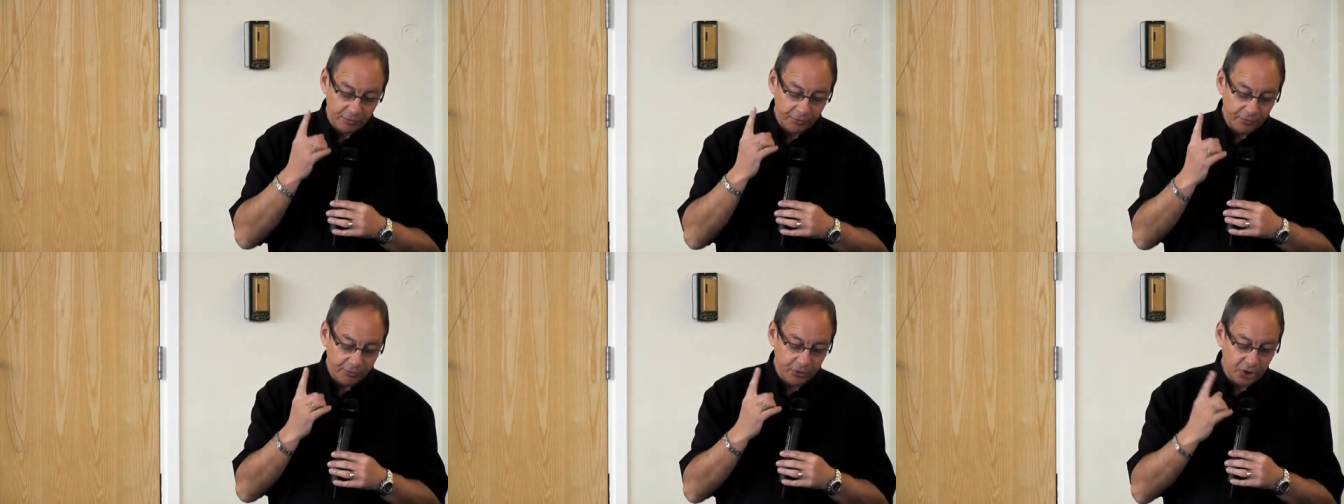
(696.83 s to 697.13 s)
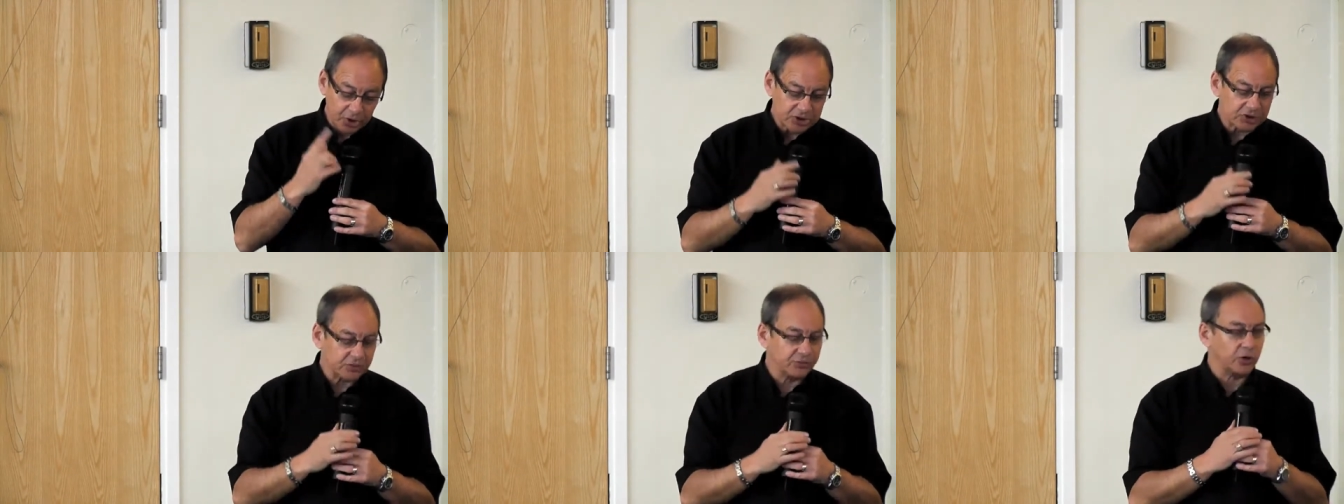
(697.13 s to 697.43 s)

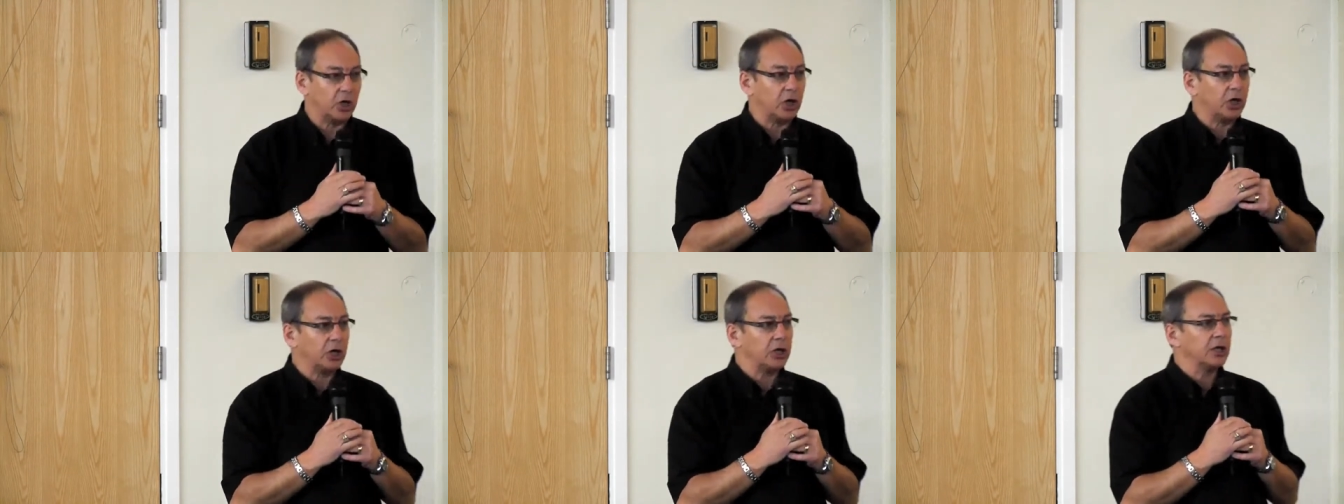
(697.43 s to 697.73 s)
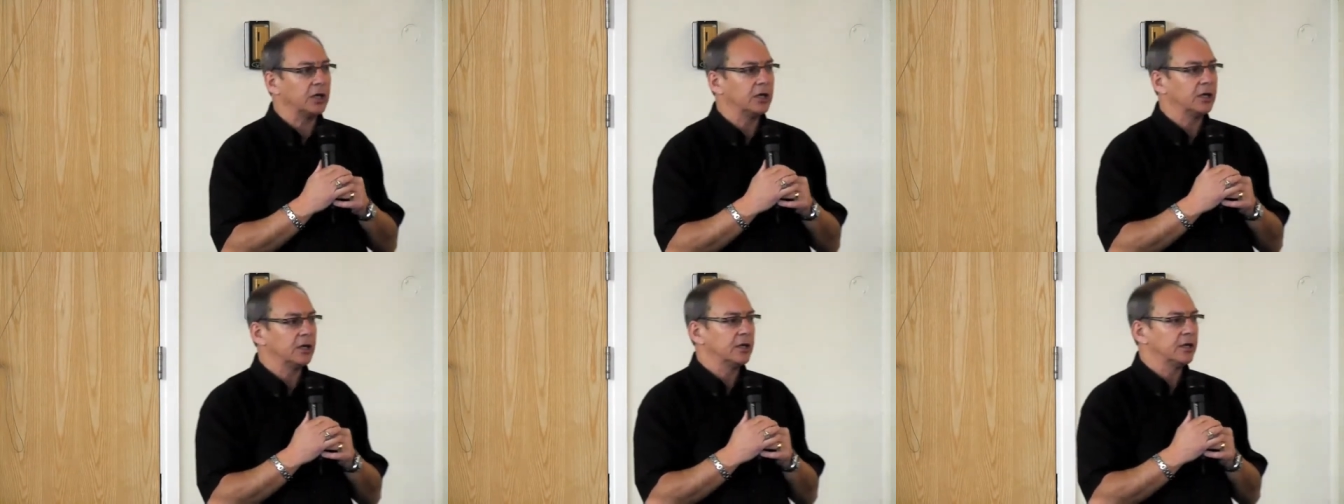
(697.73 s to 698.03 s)
First of
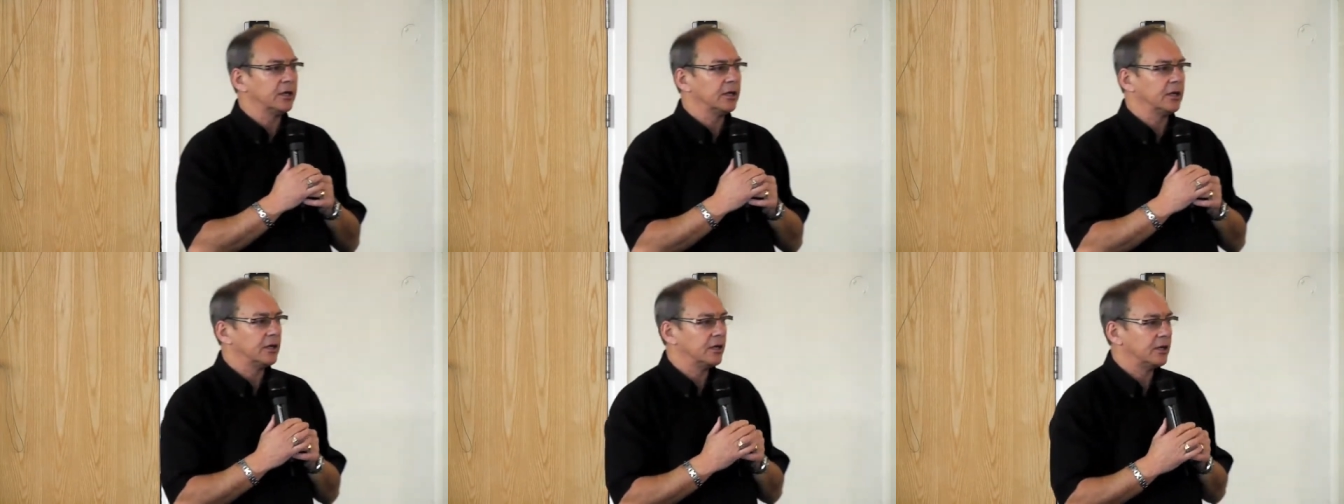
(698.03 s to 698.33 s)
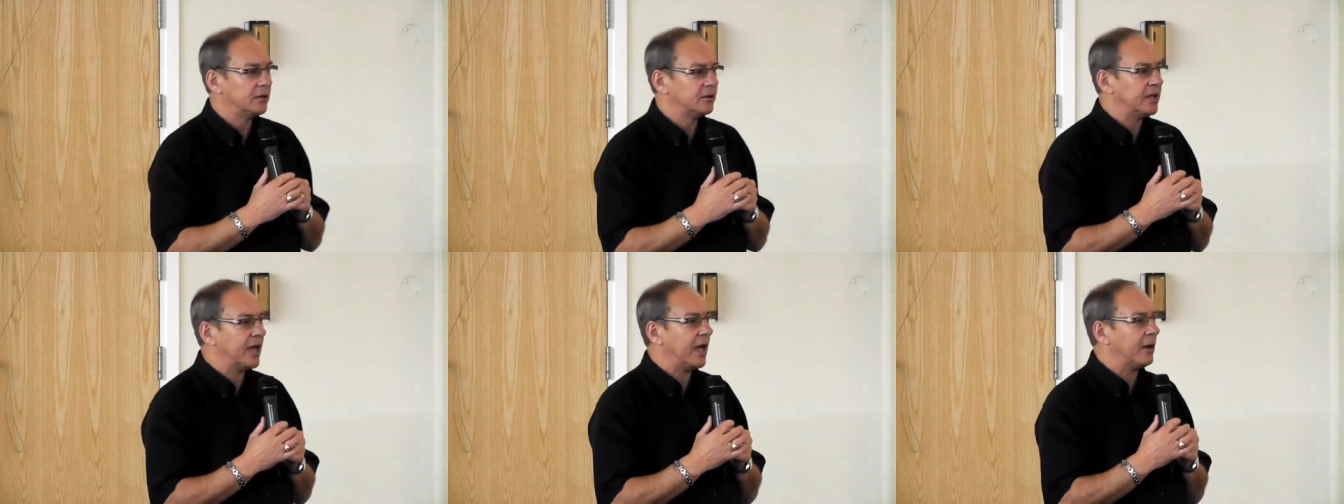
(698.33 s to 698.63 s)
all,
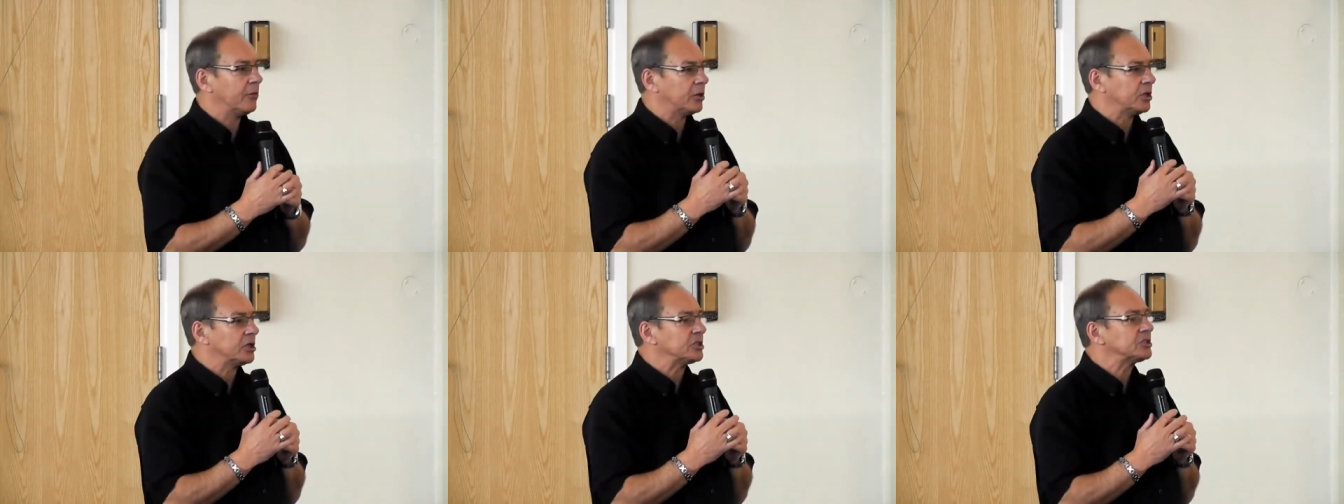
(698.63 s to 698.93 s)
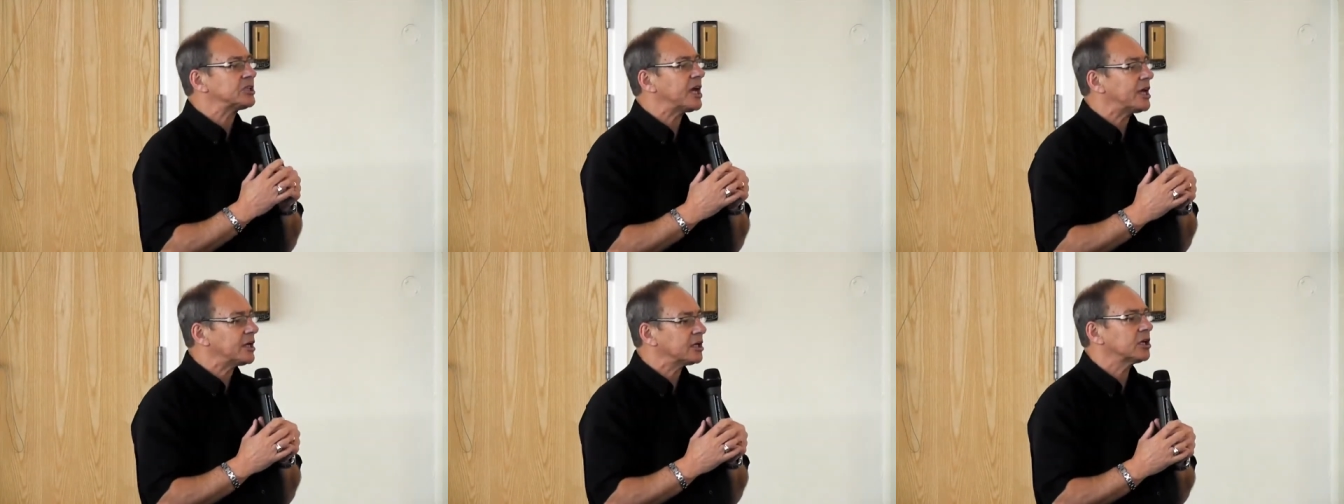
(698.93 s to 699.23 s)
there were the
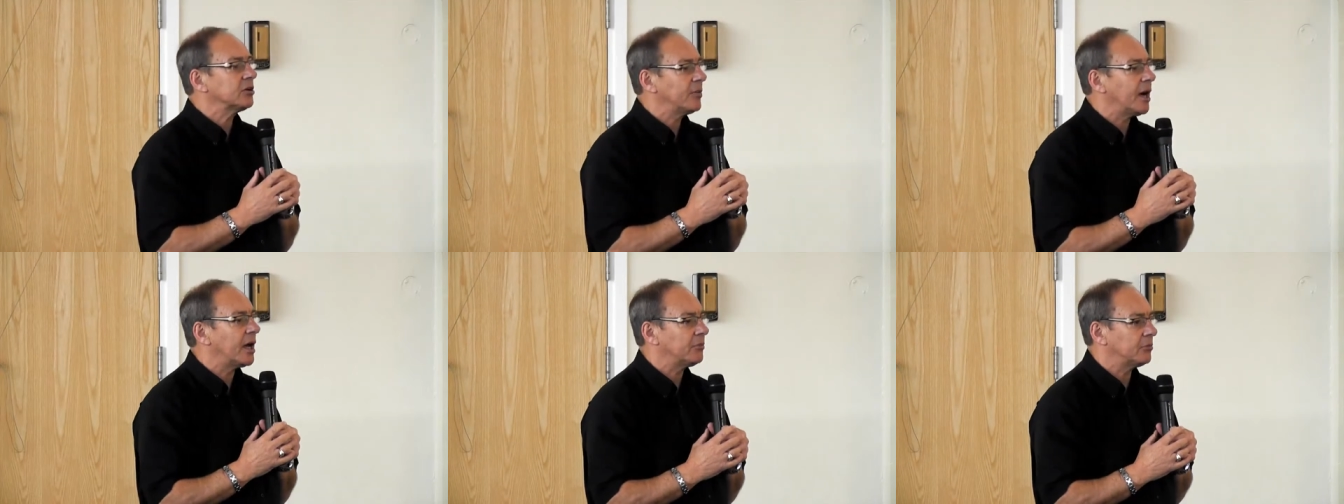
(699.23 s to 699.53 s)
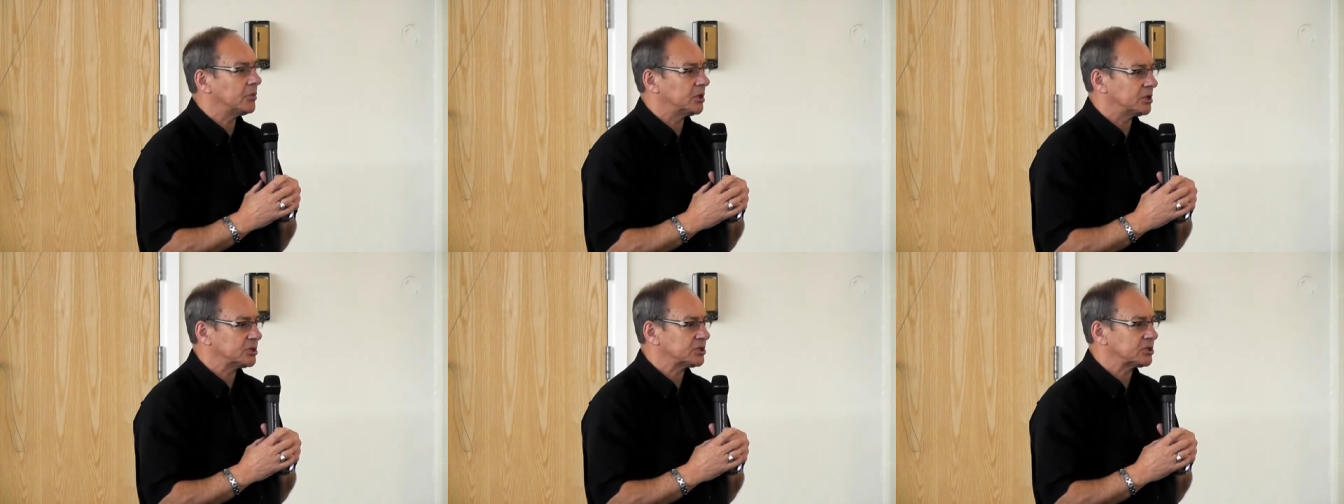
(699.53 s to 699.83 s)
Ten
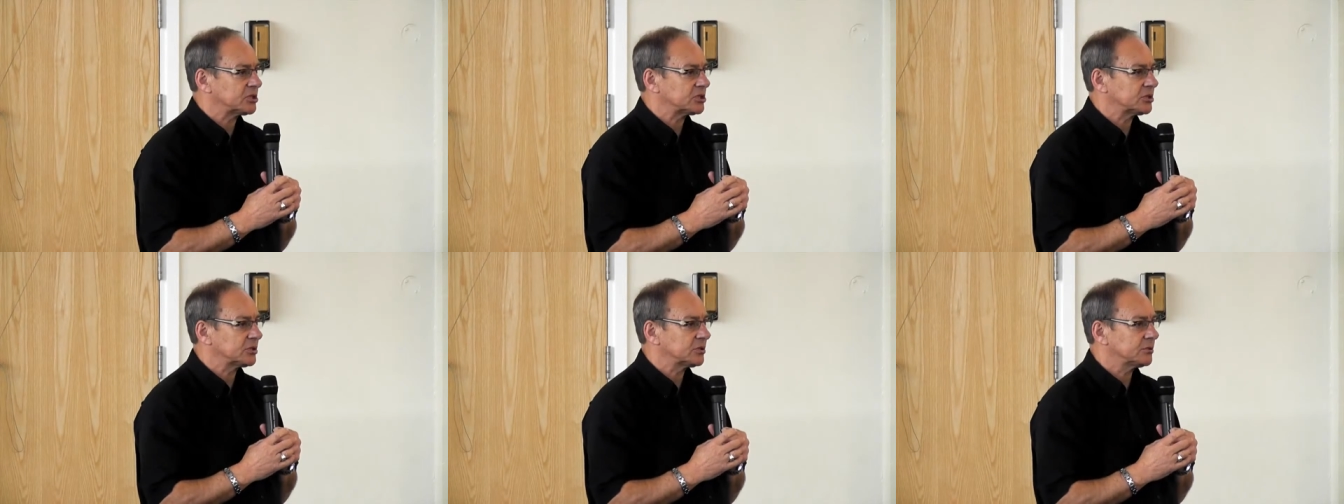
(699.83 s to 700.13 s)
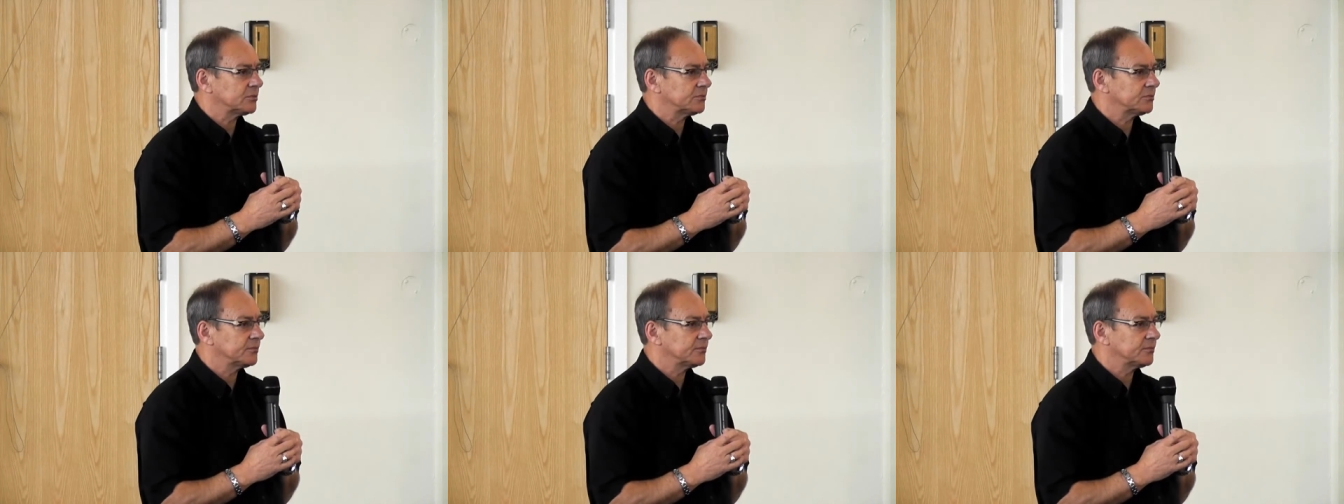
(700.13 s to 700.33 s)
Commandments,